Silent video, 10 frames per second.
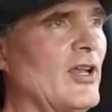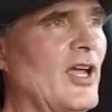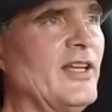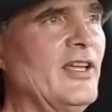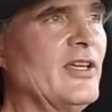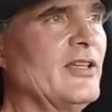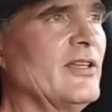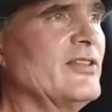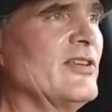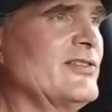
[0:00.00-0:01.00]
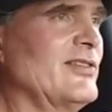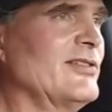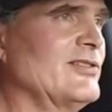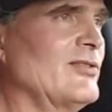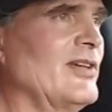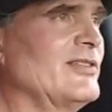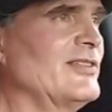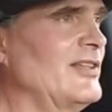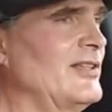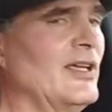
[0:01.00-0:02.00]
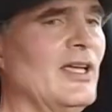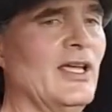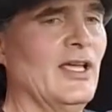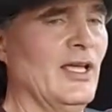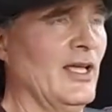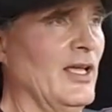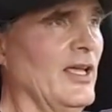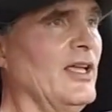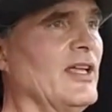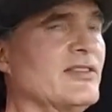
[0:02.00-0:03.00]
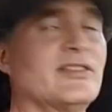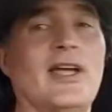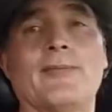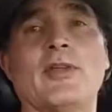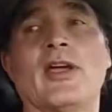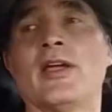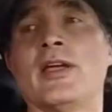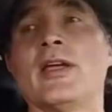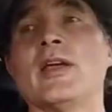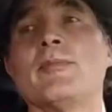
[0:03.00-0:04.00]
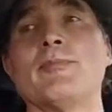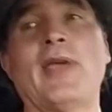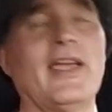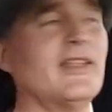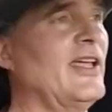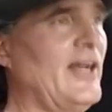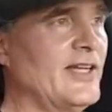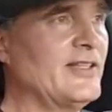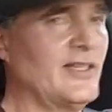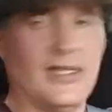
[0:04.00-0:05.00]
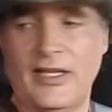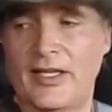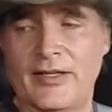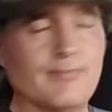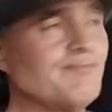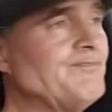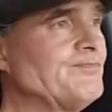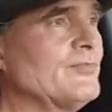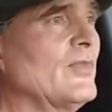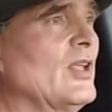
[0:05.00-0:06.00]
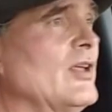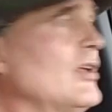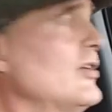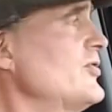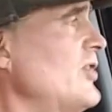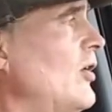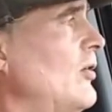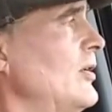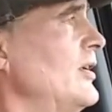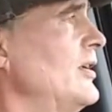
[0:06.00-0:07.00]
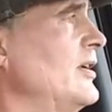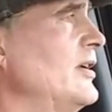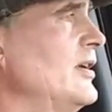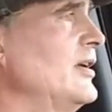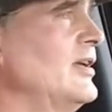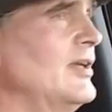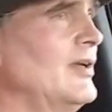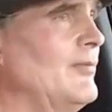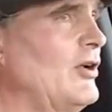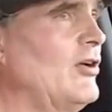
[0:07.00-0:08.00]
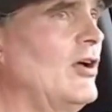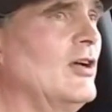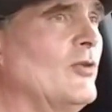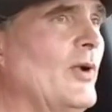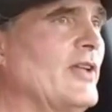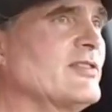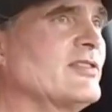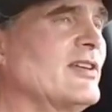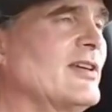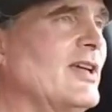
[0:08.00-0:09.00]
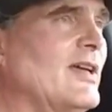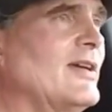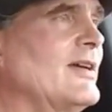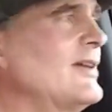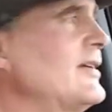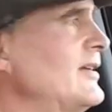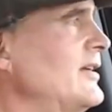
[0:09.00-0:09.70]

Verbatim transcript: and lightning in the distance. So I said it's time to pack that idea in. So I'm gonna call quits. Uh,